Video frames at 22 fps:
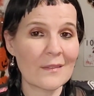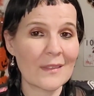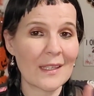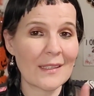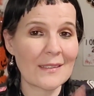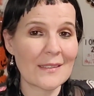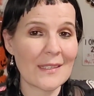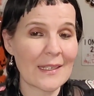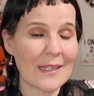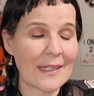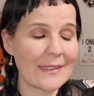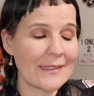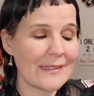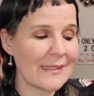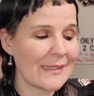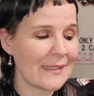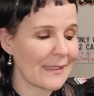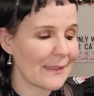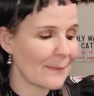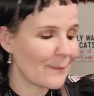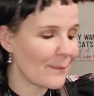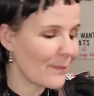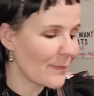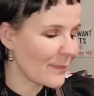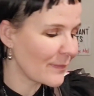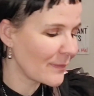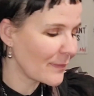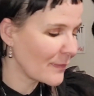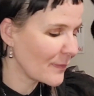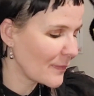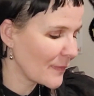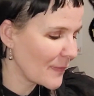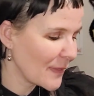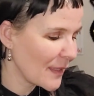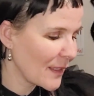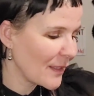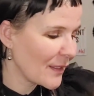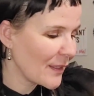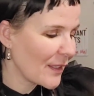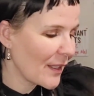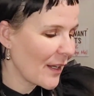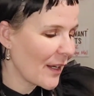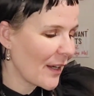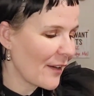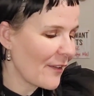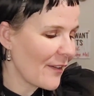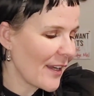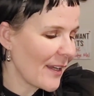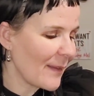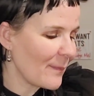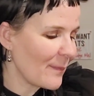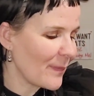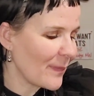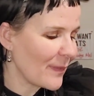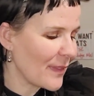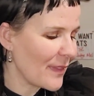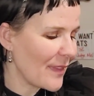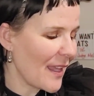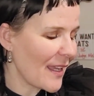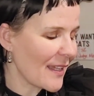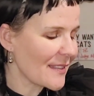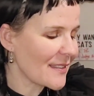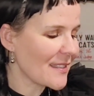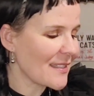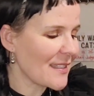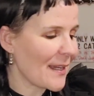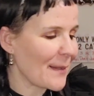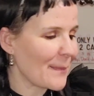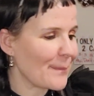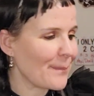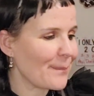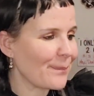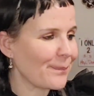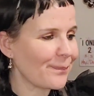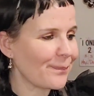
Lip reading: That's an idea. All right, next up.